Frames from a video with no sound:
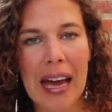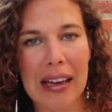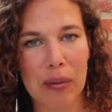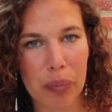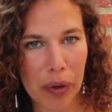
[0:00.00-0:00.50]

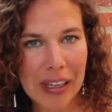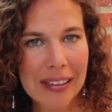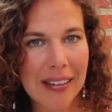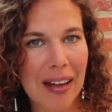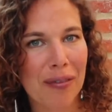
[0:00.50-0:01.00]
and you boil
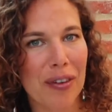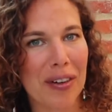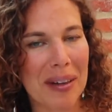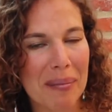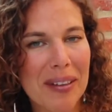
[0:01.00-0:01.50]
it down for a
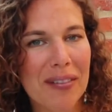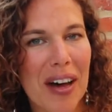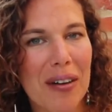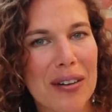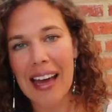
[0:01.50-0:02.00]
couple of
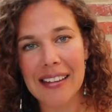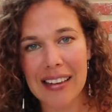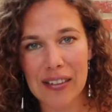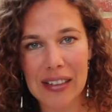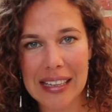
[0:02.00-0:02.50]
hours, and
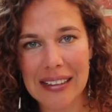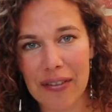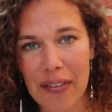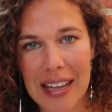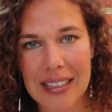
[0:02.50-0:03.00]
then you let the
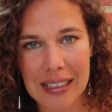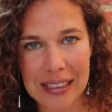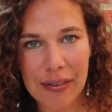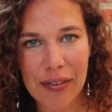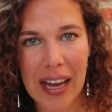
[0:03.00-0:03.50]
fat
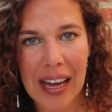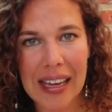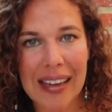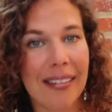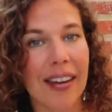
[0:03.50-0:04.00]
solidify,
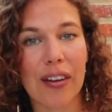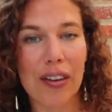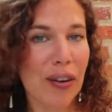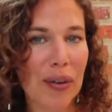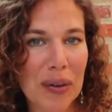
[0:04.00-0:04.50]
and there you
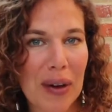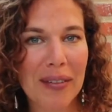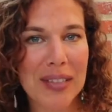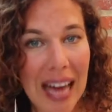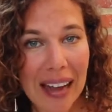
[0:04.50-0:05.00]
go, you
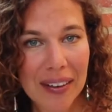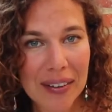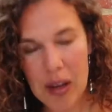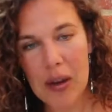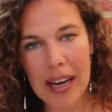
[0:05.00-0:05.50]
have tallow.
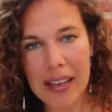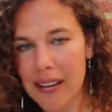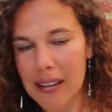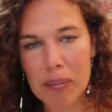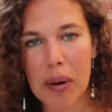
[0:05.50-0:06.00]
Now I
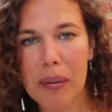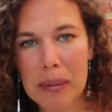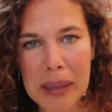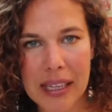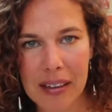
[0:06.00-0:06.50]
will probably
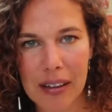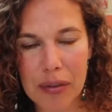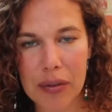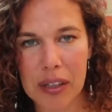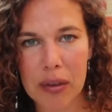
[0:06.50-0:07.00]
make another
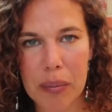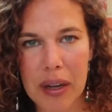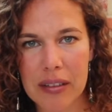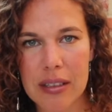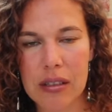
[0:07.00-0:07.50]
video
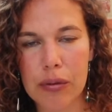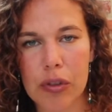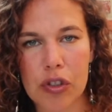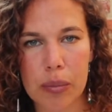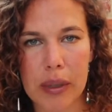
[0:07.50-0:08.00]
about this in the
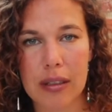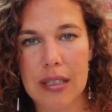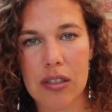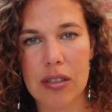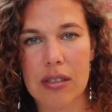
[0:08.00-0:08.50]
future, because
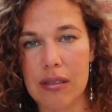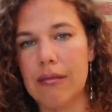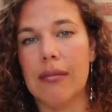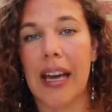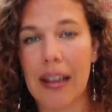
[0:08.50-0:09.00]

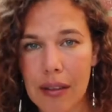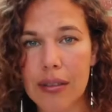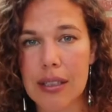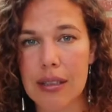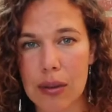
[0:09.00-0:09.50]
I love
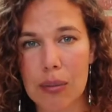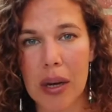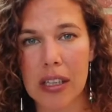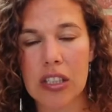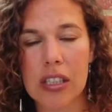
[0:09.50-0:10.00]
it so
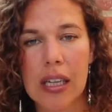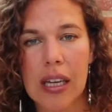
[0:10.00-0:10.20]
much.